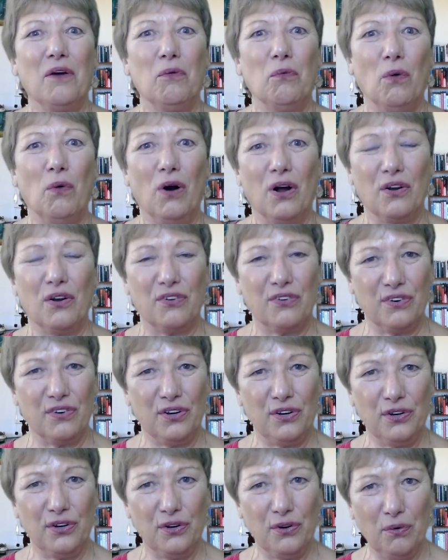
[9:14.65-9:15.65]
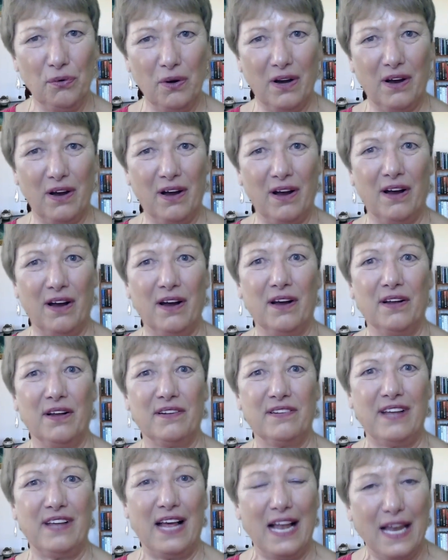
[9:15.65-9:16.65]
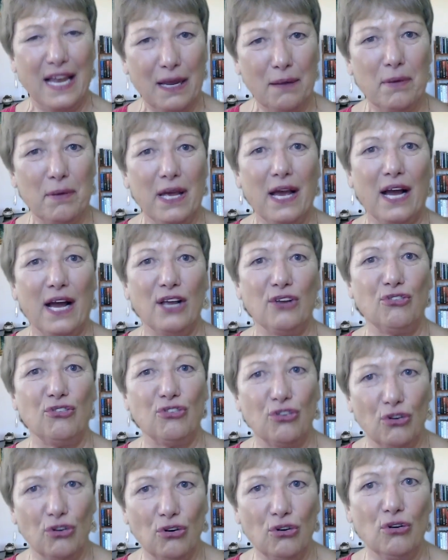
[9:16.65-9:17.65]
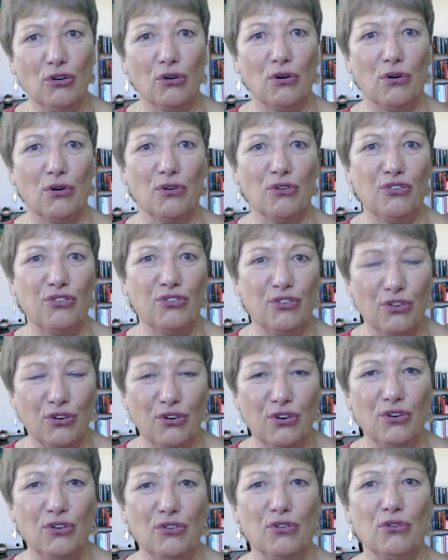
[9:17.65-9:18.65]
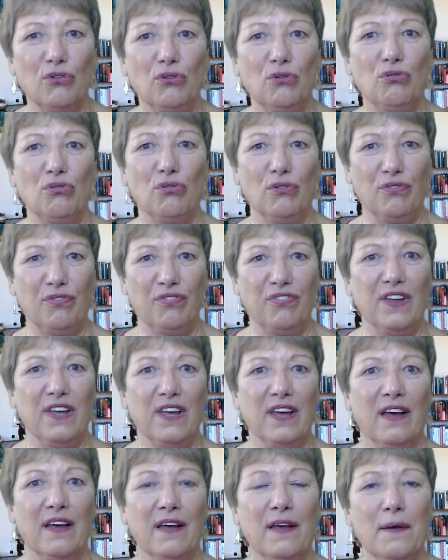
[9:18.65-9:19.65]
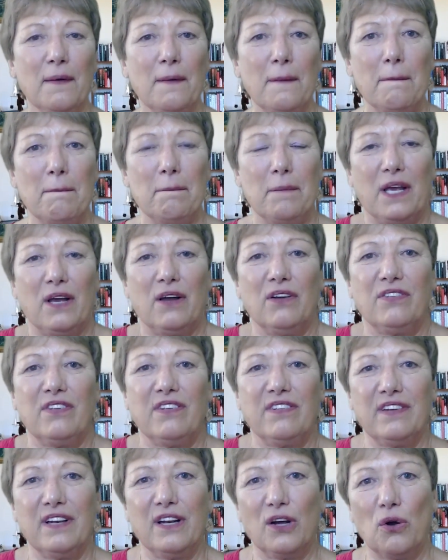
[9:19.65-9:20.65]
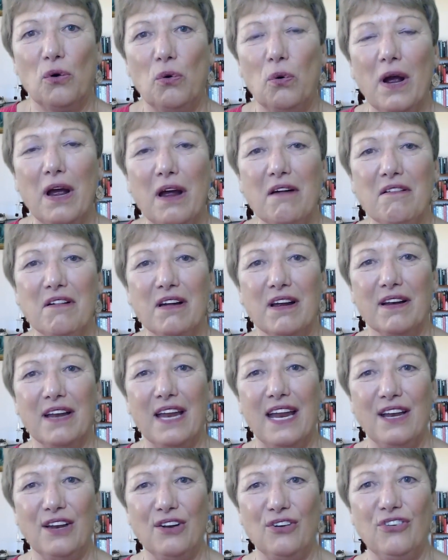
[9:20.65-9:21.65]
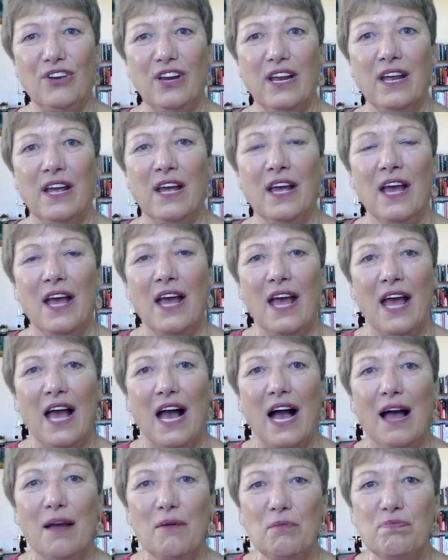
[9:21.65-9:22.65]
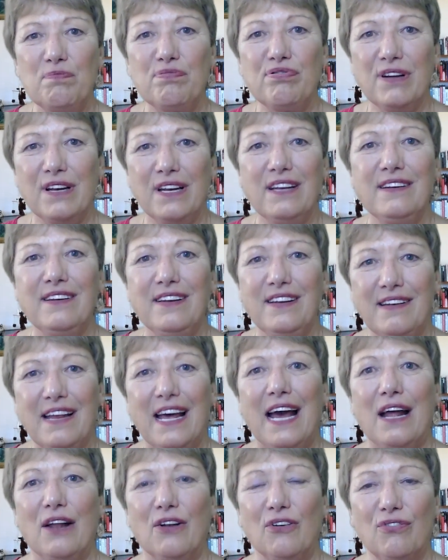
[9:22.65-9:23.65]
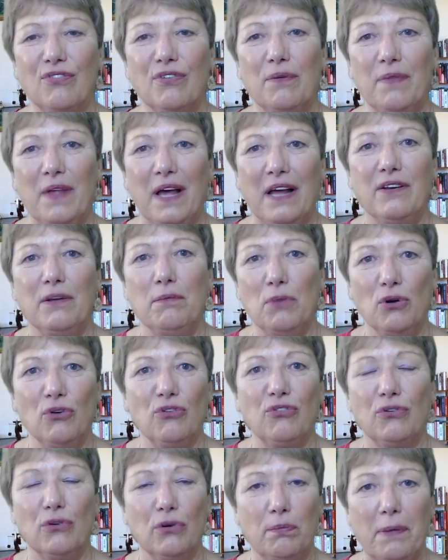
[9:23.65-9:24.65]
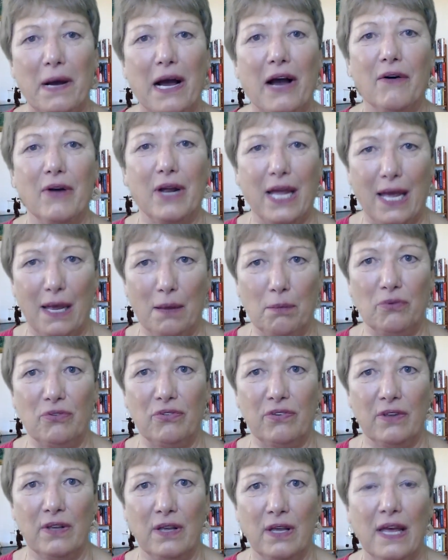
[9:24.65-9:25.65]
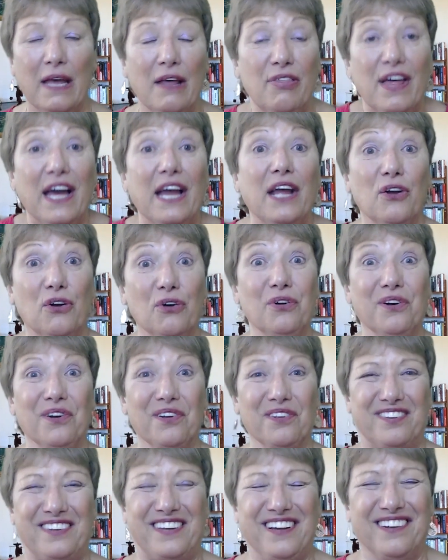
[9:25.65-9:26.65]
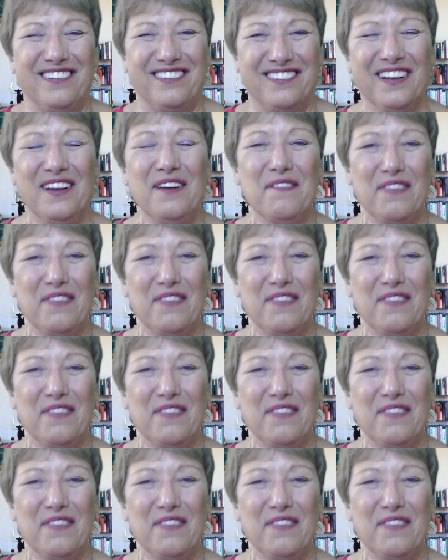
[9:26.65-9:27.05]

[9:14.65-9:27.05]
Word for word: what you are telling me I should or shouldn't do through fear, because as an Aquarian energy, I'm pretty detached from that emotional power games. Thank goodness, because